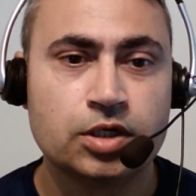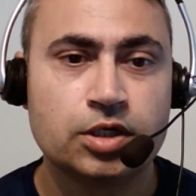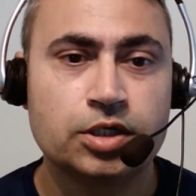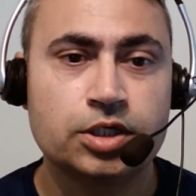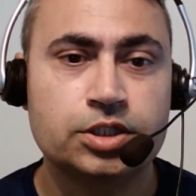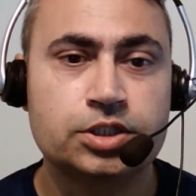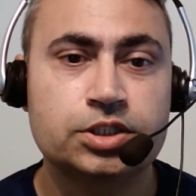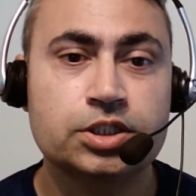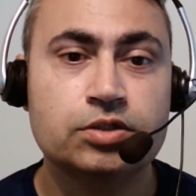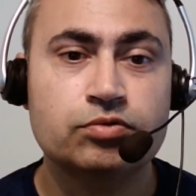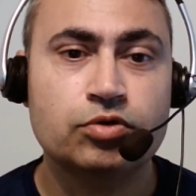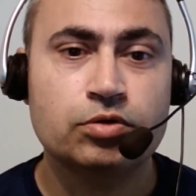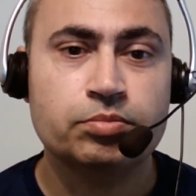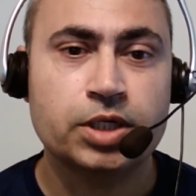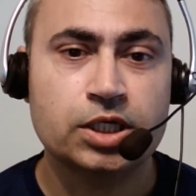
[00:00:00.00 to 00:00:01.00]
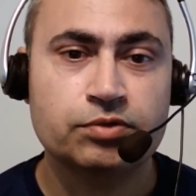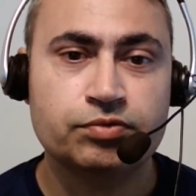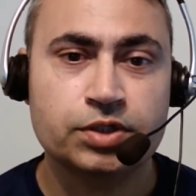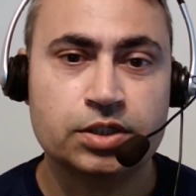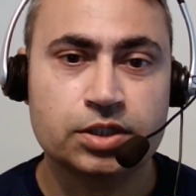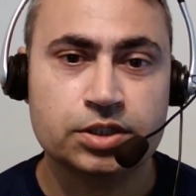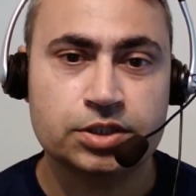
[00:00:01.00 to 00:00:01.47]
It still won't
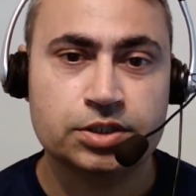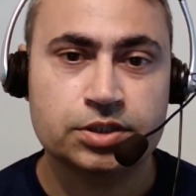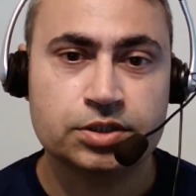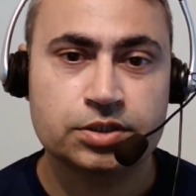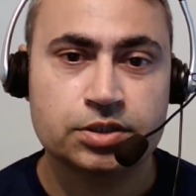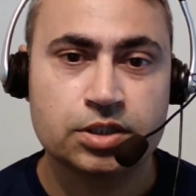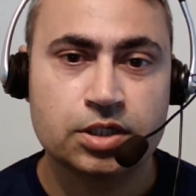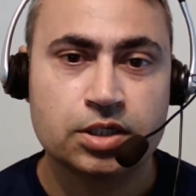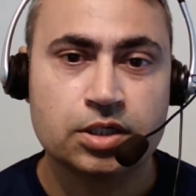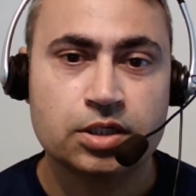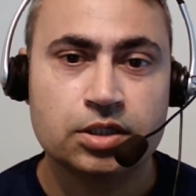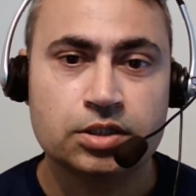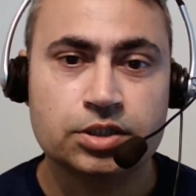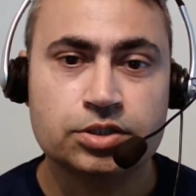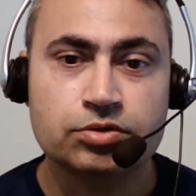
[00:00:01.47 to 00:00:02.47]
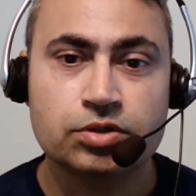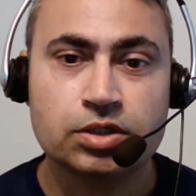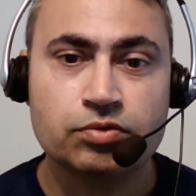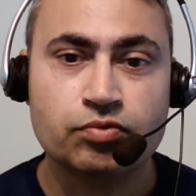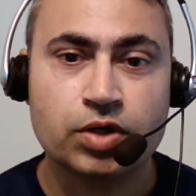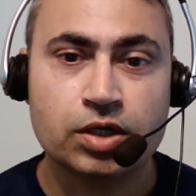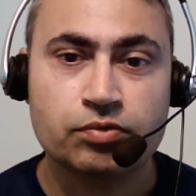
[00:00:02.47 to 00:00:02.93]
benefit us. There's only
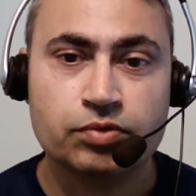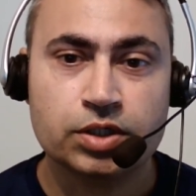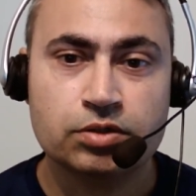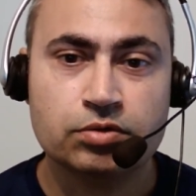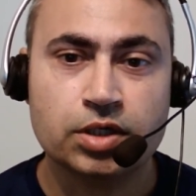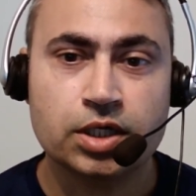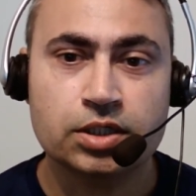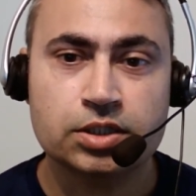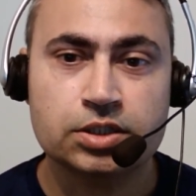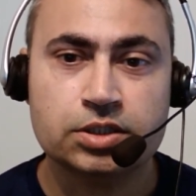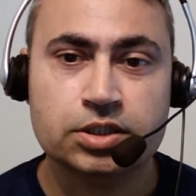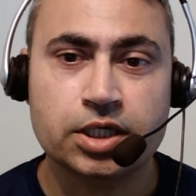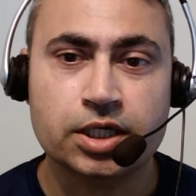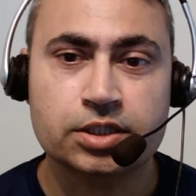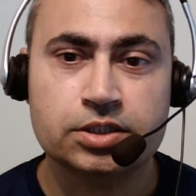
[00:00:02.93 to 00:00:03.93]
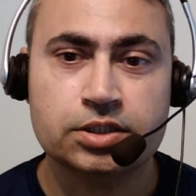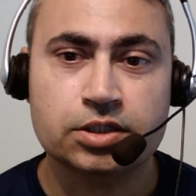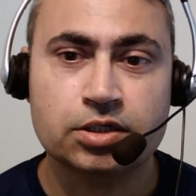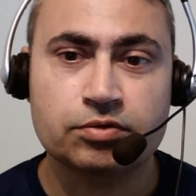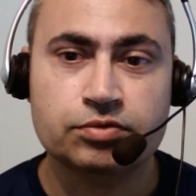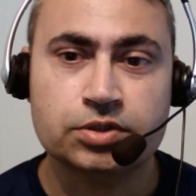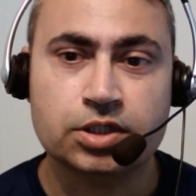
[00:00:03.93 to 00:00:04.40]
one way to end this cancer
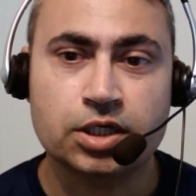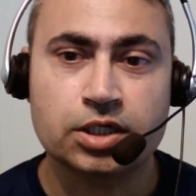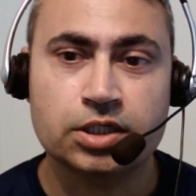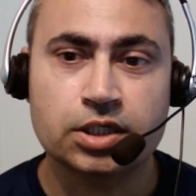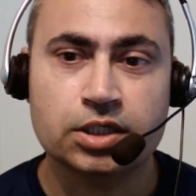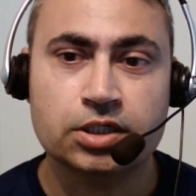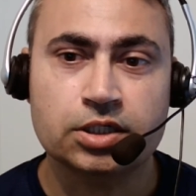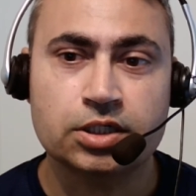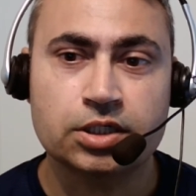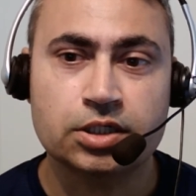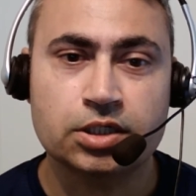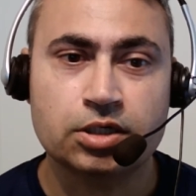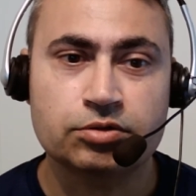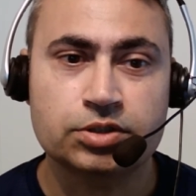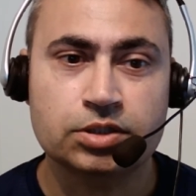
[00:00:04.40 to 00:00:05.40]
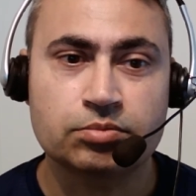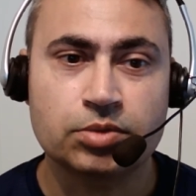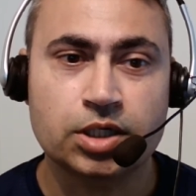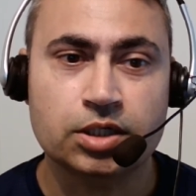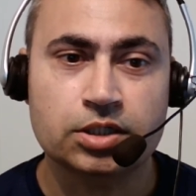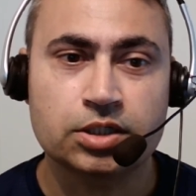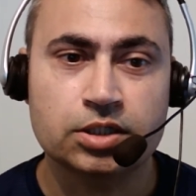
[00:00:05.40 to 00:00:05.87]
of sky high Canadian housing
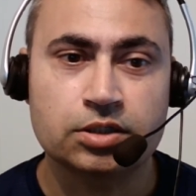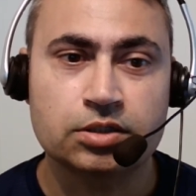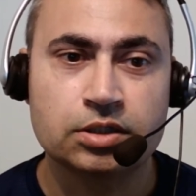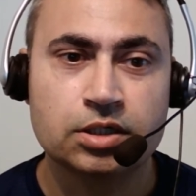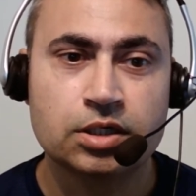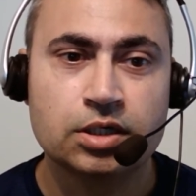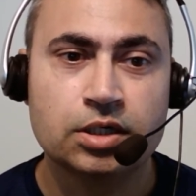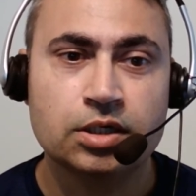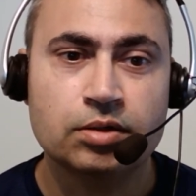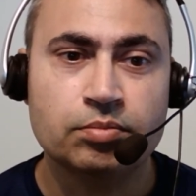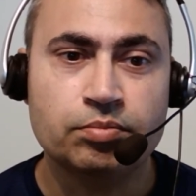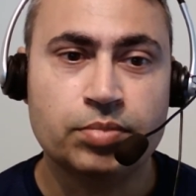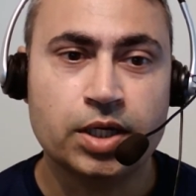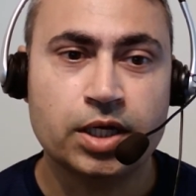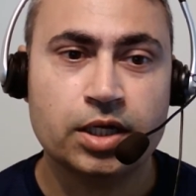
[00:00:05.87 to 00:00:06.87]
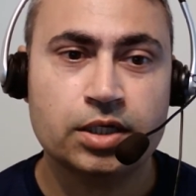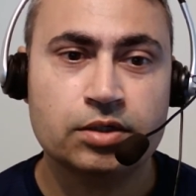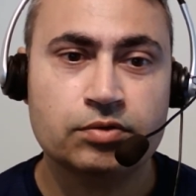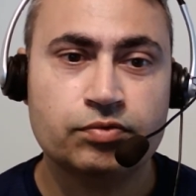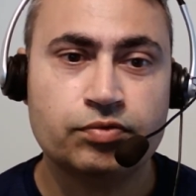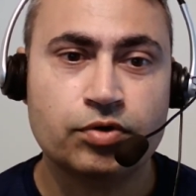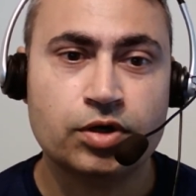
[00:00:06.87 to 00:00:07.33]
market: ban
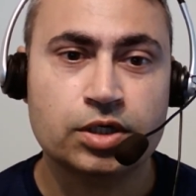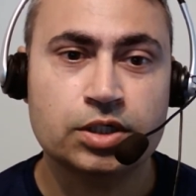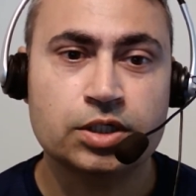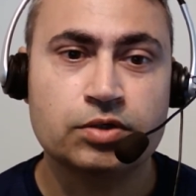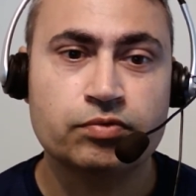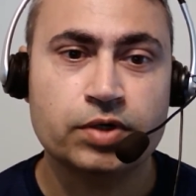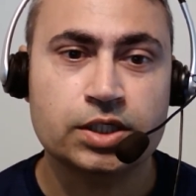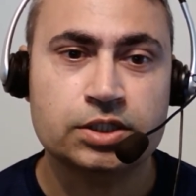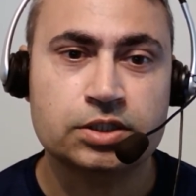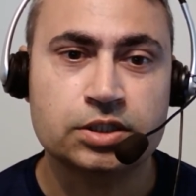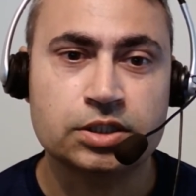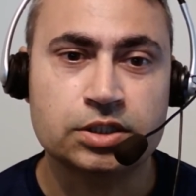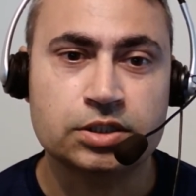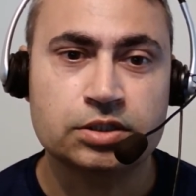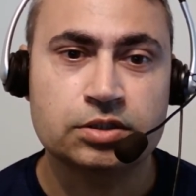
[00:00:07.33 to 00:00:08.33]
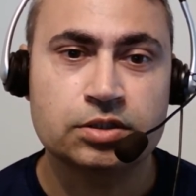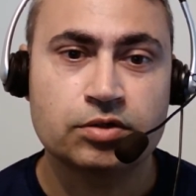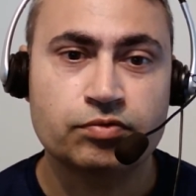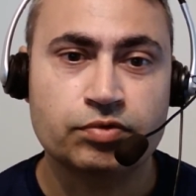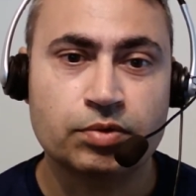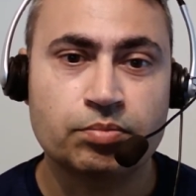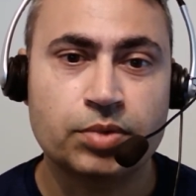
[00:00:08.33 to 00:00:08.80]
foreign investors
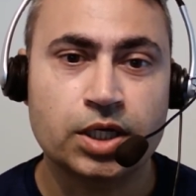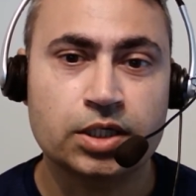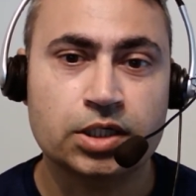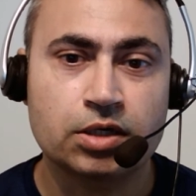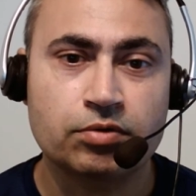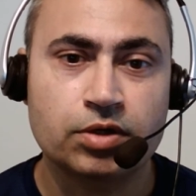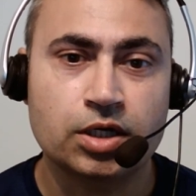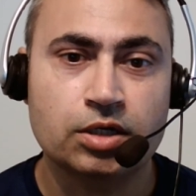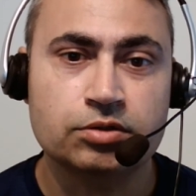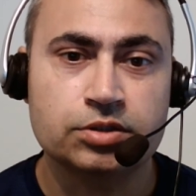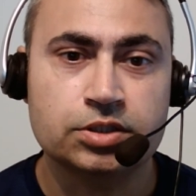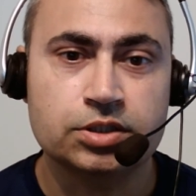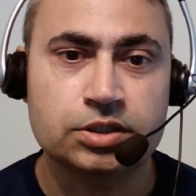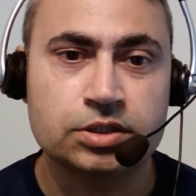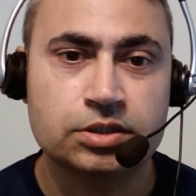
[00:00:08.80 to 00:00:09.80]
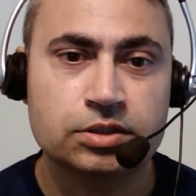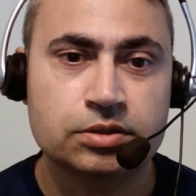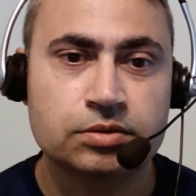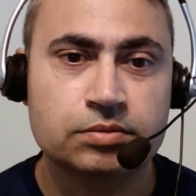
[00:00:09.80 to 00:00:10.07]
from buying our houses.